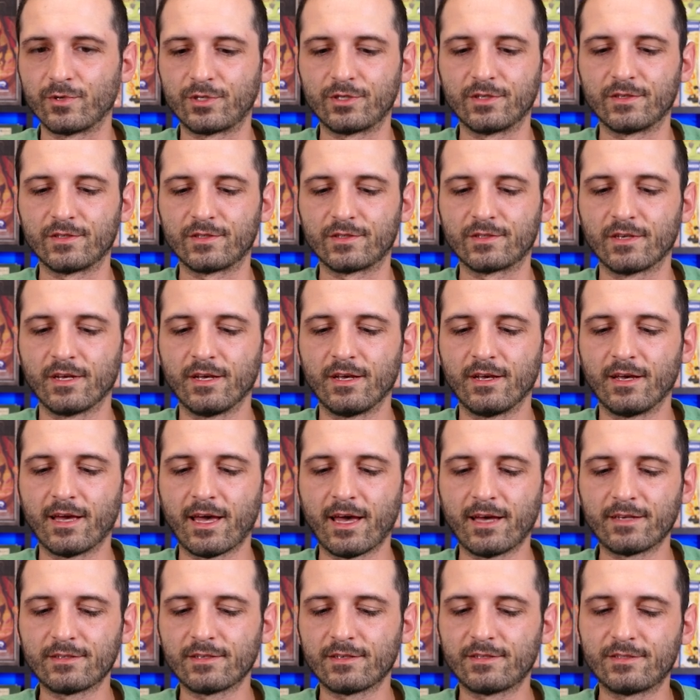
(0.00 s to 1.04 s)
which is
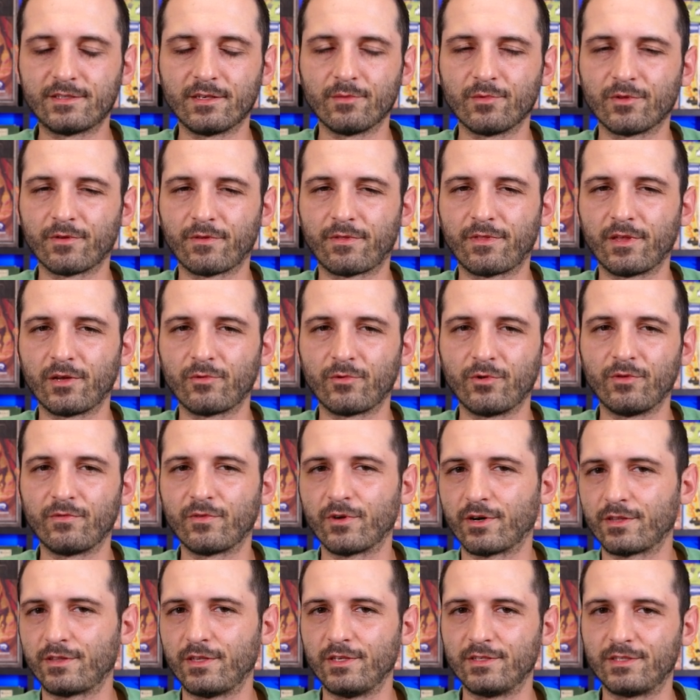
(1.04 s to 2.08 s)
has a similar thing where you've
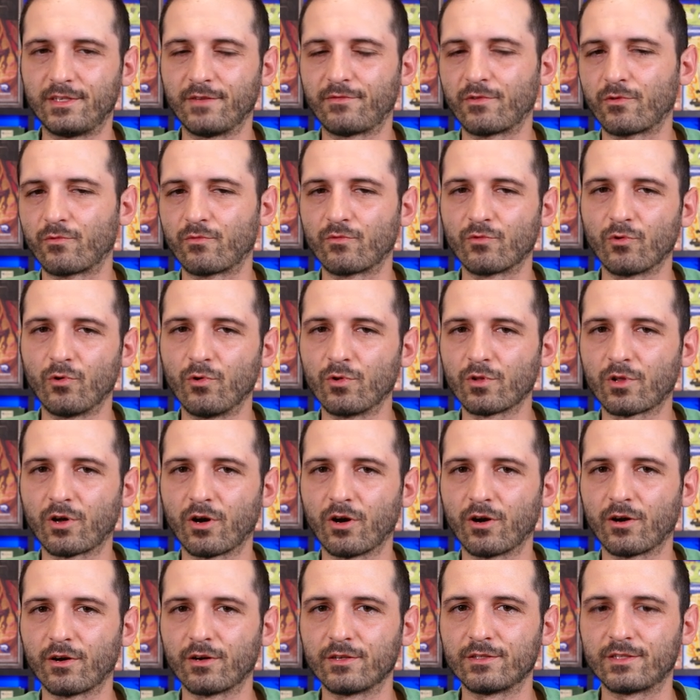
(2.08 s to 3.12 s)
got these different role
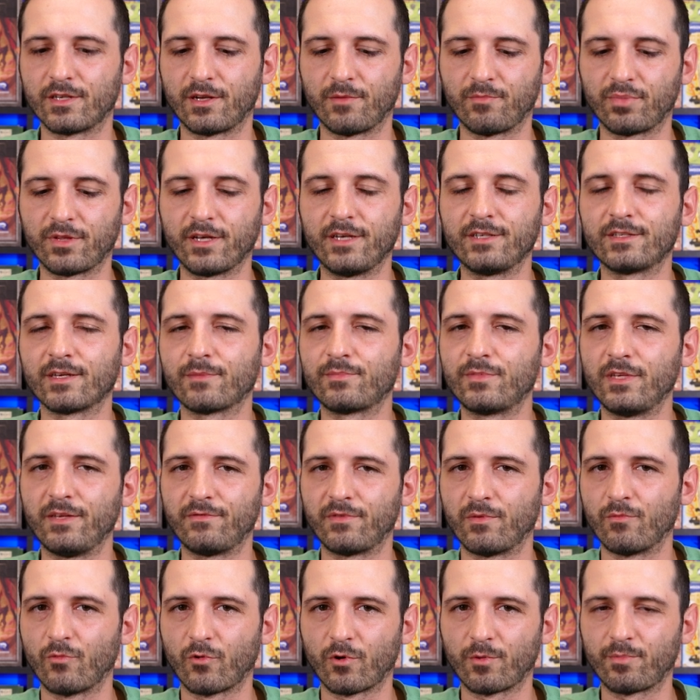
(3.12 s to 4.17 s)
cards and it plays up to
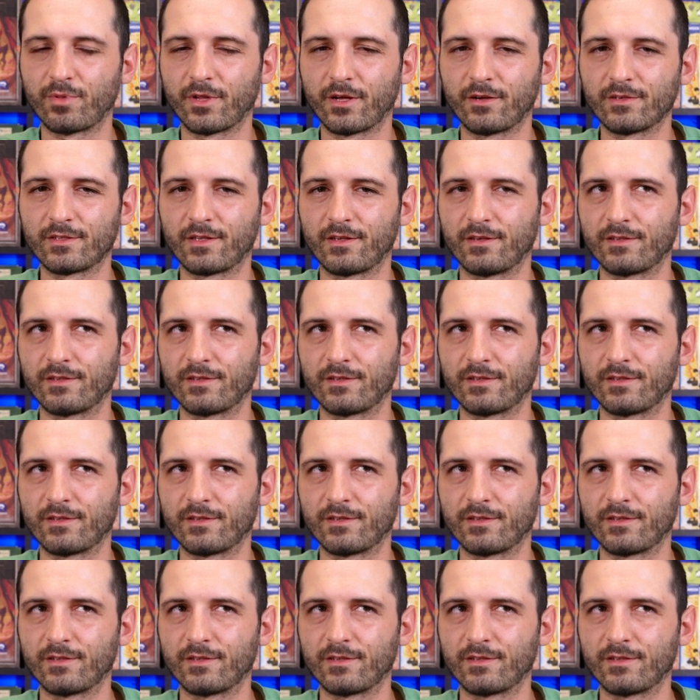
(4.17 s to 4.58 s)
even more players.